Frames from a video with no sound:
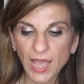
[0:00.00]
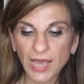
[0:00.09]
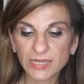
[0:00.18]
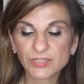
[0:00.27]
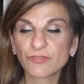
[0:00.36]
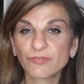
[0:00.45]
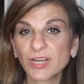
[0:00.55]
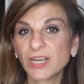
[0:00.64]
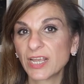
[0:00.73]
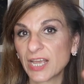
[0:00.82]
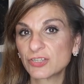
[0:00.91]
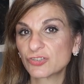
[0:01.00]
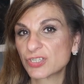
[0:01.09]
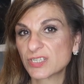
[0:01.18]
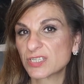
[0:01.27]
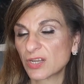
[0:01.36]
And it's a really
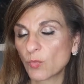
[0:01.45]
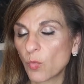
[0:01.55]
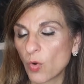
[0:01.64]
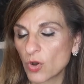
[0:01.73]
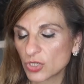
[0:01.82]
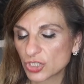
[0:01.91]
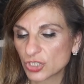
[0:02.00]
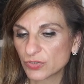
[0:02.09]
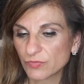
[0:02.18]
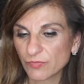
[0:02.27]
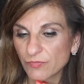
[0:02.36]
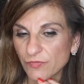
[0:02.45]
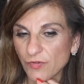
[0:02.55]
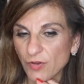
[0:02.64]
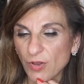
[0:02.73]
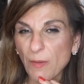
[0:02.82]
interesting watch
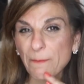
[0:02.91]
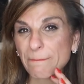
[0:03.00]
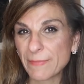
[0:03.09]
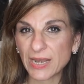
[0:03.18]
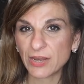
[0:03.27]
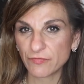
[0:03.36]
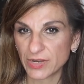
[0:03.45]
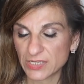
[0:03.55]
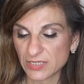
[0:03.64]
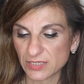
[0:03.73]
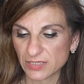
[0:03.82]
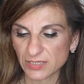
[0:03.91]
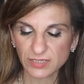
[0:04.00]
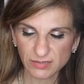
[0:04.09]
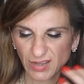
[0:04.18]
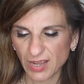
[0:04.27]
for many
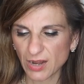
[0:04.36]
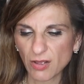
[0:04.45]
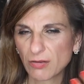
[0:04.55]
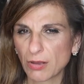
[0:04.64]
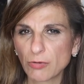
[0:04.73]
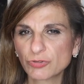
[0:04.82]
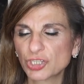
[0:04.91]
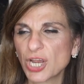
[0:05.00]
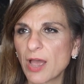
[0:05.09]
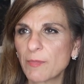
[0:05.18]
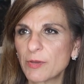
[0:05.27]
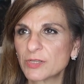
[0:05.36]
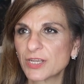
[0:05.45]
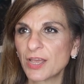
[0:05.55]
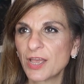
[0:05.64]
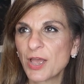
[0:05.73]
reasons, and I'll chat about
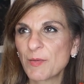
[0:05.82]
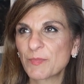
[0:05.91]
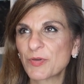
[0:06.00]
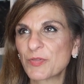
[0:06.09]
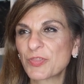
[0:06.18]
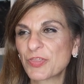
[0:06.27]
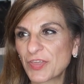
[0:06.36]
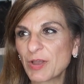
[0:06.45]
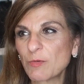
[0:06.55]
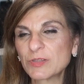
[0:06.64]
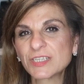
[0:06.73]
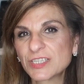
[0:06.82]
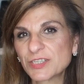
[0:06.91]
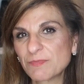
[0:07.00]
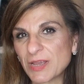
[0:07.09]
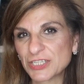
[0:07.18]
it. But the thing I wanted
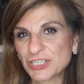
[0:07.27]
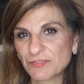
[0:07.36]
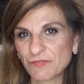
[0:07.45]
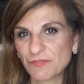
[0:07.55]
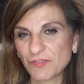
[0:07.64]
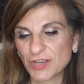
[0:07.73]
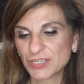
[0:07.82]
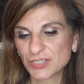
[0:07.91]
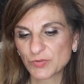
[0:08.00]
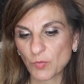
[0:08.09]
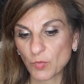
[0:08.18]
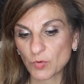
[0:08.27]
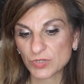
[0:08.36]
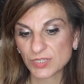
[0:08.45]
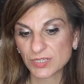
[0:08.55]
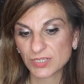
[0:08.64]
to mention first
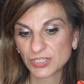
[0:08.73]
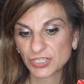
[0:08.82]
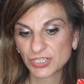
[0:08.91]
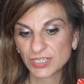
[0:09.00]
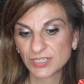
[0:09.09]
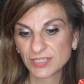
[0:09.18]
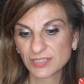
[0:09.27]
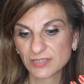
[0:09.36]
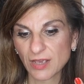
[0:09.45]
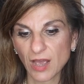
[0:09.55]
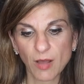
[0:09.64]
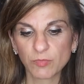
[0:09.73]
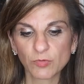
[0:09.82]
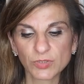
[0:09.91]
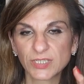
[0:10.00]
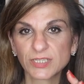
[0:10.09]
was she's
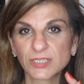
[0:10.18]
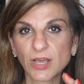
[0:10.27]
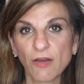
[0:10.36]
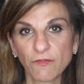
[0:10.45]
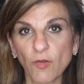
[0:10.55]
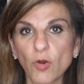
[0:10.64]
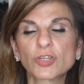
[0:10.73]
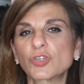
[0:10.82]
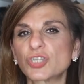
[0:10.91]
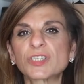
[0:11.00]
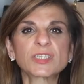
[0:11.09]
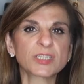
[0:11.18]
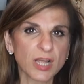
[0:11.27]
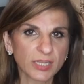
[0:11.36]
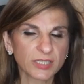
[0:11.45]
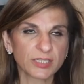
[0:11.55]
uploaded her vlog. So she
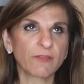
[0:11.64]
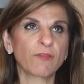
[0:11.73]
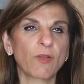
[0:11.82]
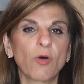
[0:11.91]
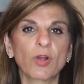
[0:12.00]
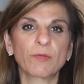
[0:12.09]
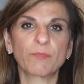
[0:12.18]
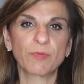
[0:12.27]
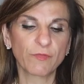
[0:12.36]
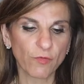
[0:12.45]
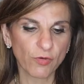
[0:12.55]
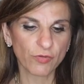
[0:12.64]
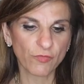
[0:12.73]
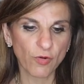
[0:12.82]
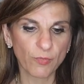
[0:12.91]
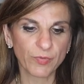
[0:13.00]
started a vlog before the
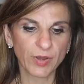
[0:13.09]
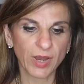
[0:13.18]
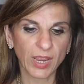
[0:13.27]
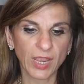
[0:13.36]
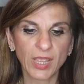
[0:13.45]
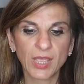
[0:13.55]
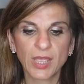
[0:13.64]
robbery,